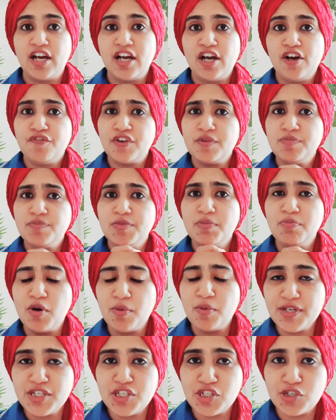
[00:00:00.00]
From the
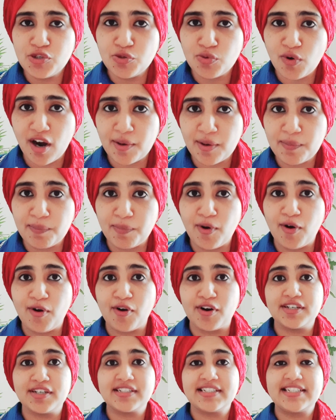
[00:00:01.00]
moment you are
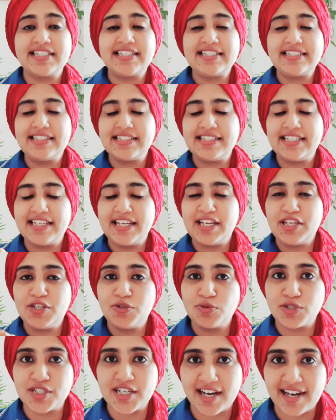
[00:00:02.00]
born till the day you
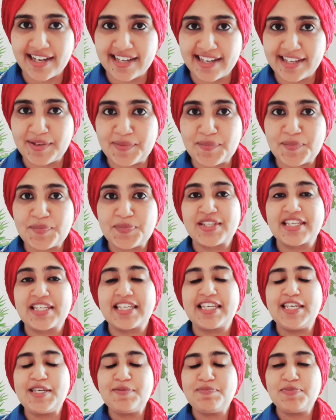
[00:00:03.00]
die,
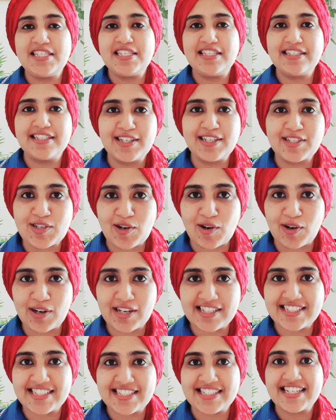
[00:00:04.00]
keep seeking
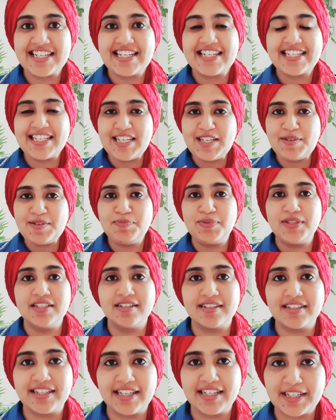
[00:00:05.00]
knowledge, keep
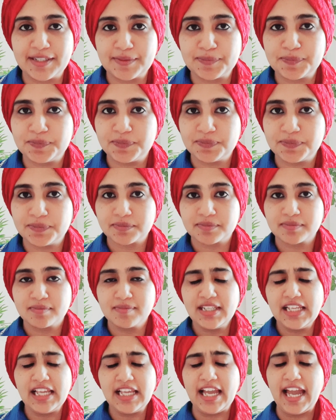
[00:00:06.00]
learning.
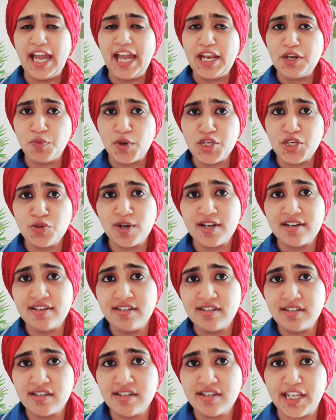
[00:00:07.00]
And when you are
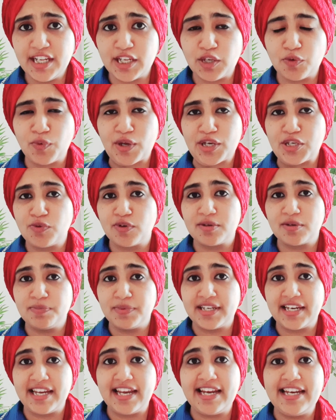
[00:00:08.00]
learning, when you are
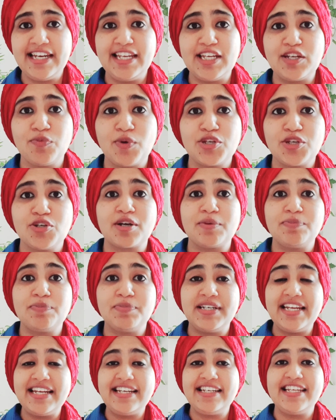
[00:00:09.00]
upgrading, when you are
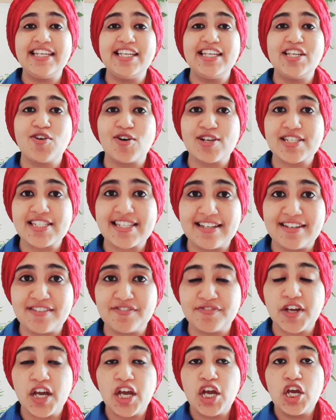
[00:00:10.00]
updating yourself,
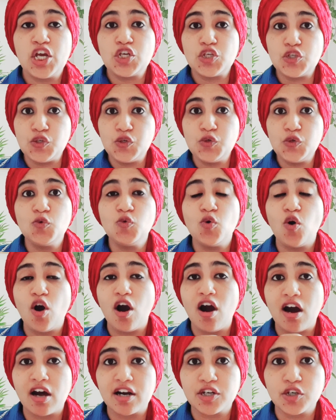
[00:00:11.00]
you
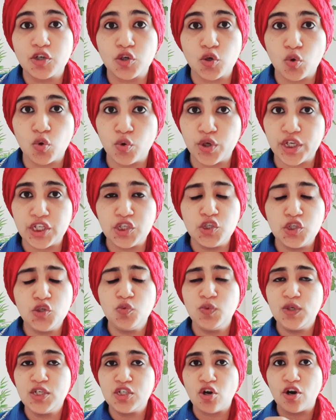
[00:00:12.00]
are growing. You
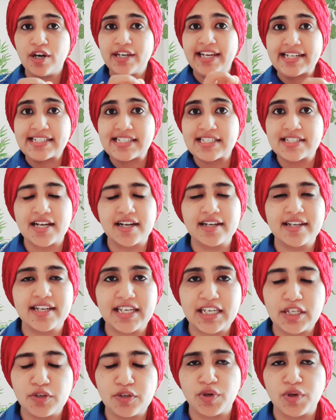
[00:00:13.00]
will not get stuck
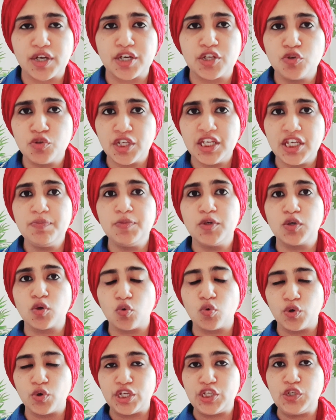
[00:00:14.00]
anywhere. You keep
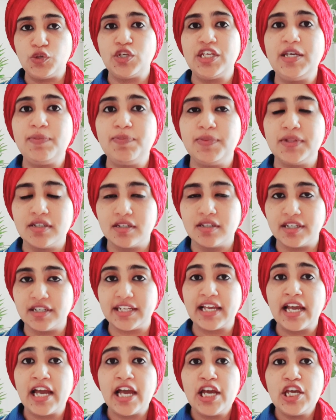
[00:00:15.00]
growing, you keep
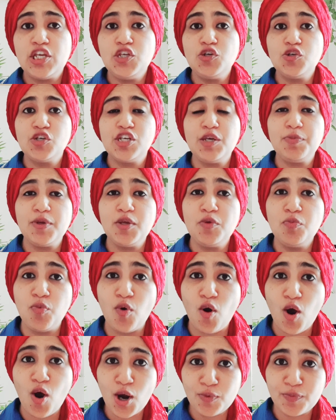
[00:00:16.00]
learning, you keep
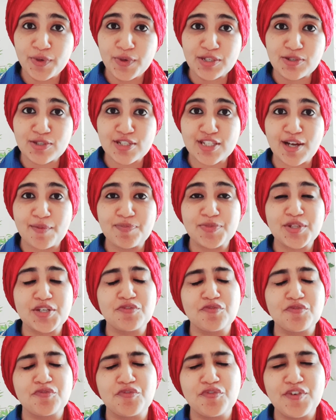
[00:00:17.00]
evolving to
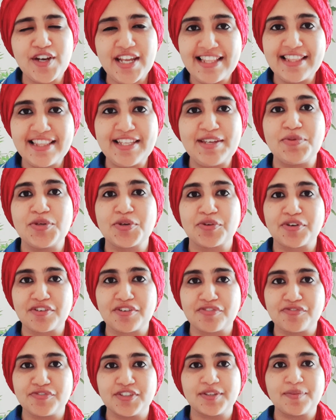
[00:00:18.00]
something really
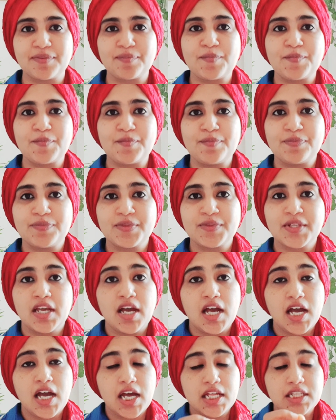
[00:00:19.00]
beautiful.
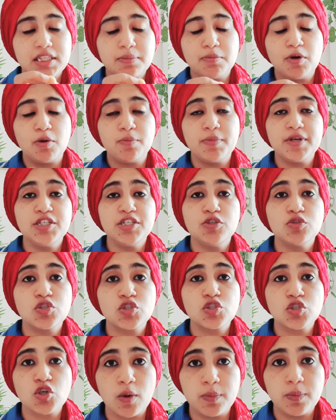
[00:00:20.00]
And the moment you
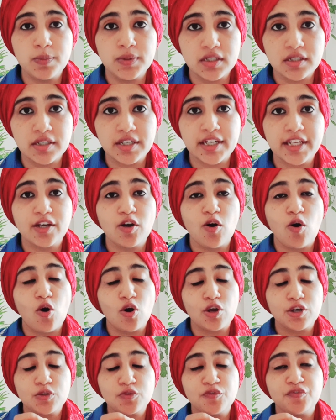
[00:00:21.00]
stop learning
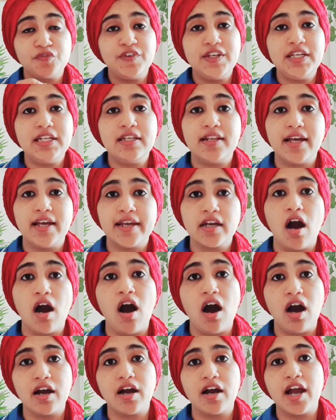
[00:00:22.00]
or you feel like,
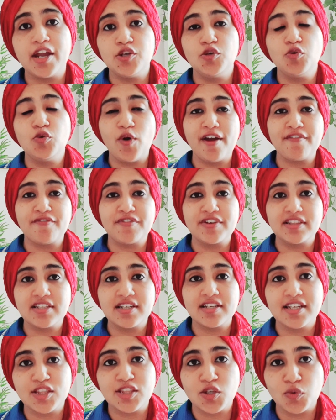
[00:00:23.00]
I know
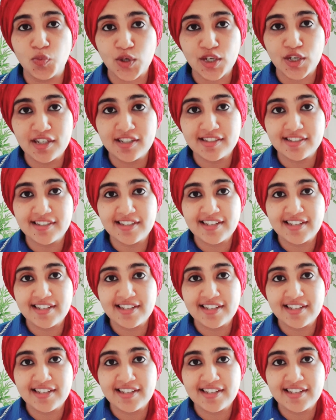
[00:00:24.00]
everything in the world,